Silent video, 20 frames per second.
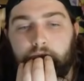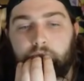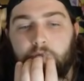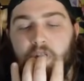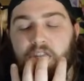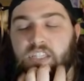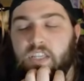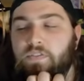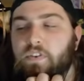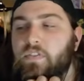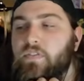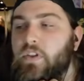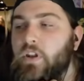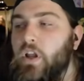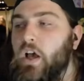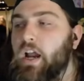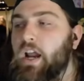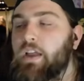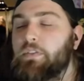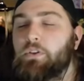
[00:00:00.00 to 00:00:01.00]
Because even if they
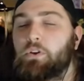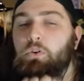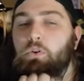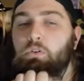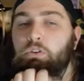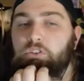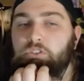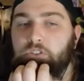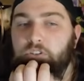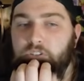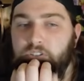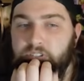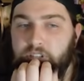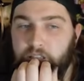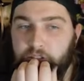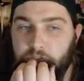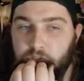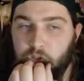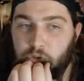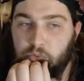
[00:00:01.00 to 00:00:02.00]
knock out the Cornerstone, it's
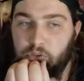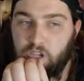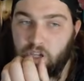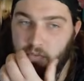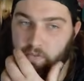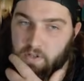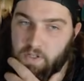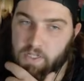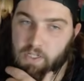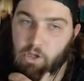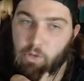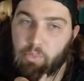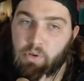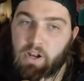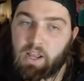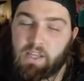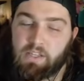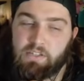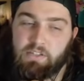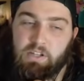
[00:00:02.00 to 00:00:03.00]
not too big of a deal, but
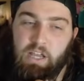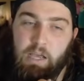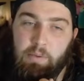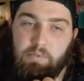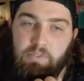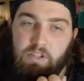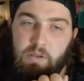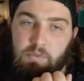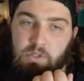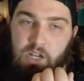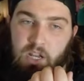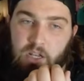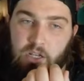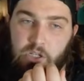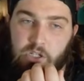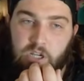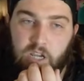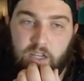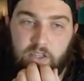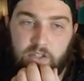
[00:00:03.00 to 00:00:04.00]
I stopped subjugating
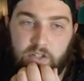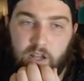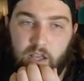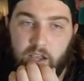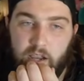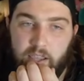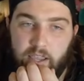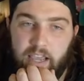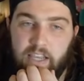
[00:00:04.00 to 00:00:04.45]
Chains knock.